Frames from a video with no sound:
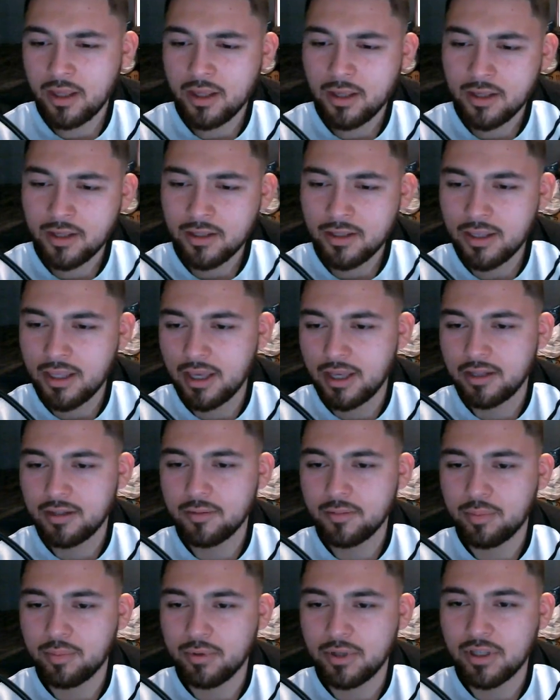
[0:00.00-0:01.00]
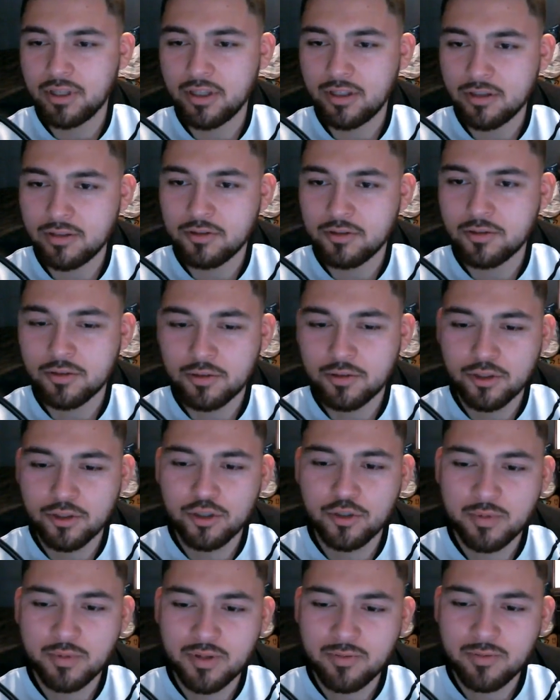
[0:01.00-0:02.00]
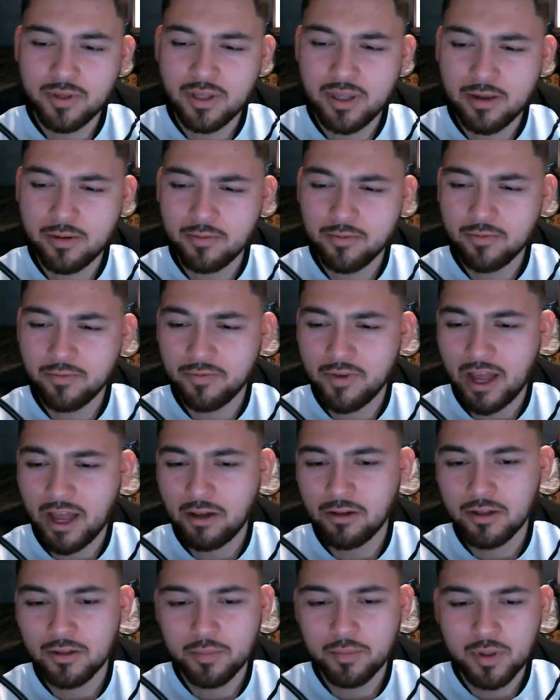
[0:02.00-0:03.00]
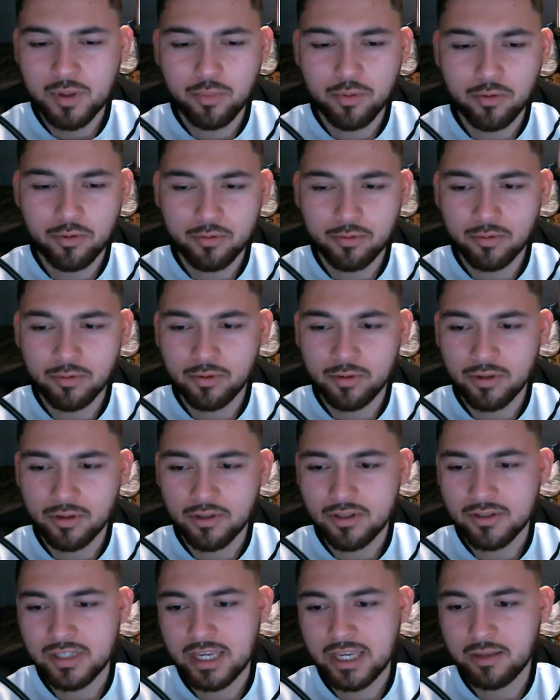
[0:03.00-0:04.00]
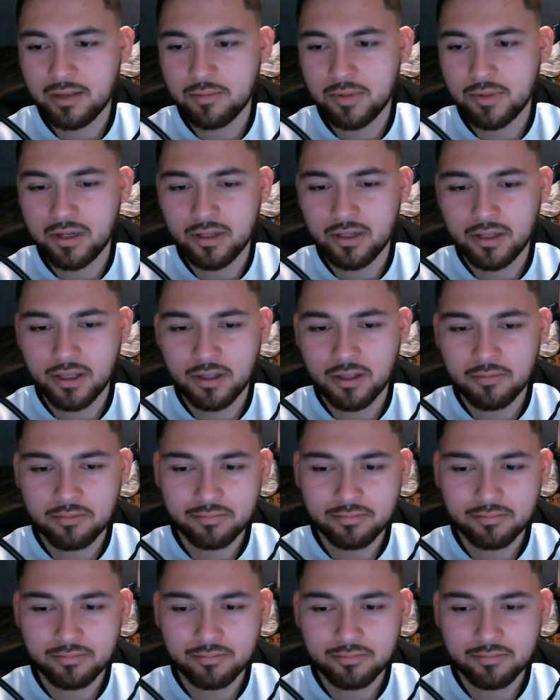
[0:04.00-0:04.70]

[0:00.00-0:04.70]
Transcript: Yeah, but should you be fouling people in the second minute of the game?